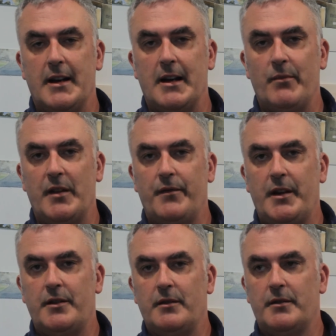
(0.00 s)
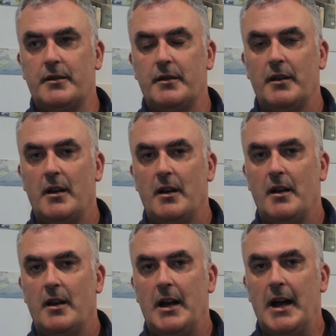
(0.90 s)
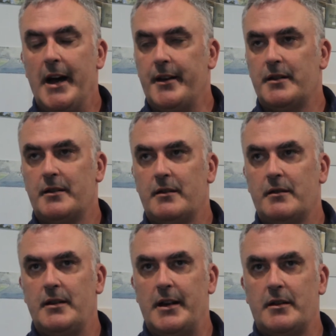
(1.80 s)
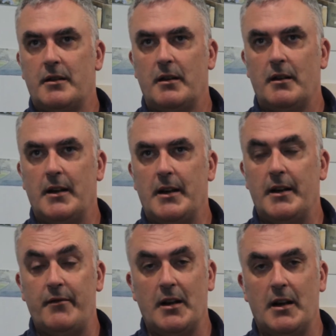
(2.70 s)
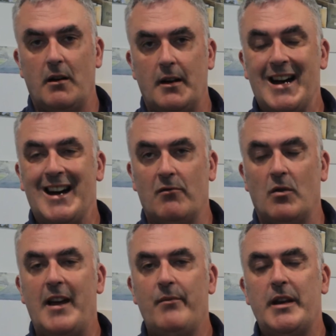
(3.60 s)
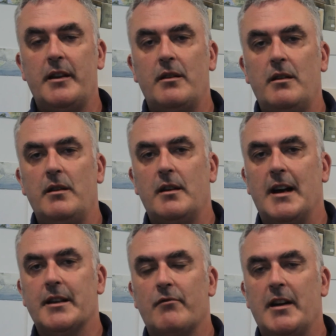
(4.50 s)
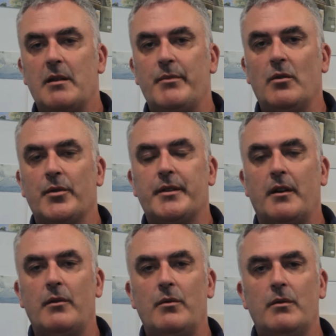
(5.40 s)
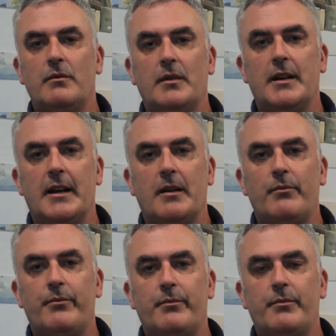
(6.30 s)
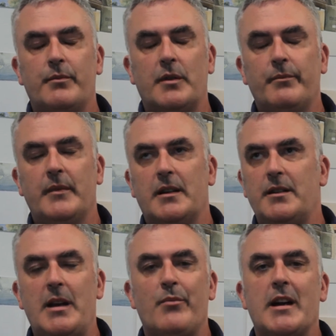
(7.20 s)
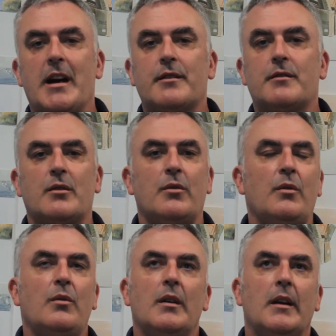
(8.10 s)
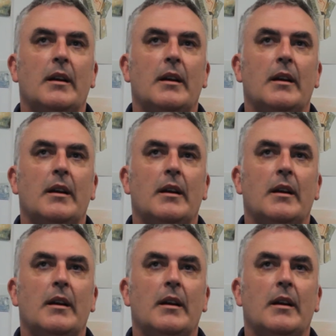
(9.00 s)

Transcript: that features artists that are or have been incarcerated, but also contemporary artists who